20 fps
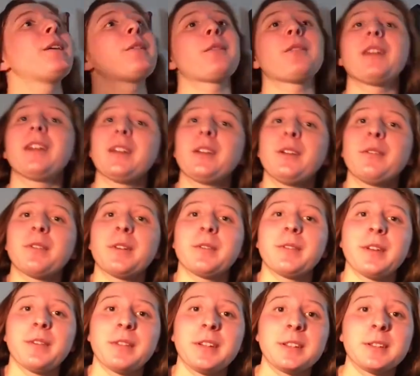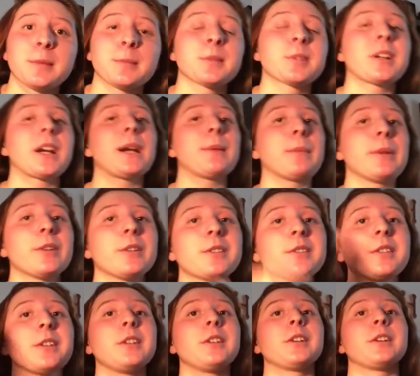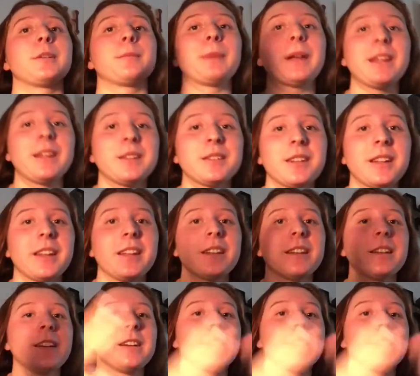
Thank you for 50 subscribers. You're amazing.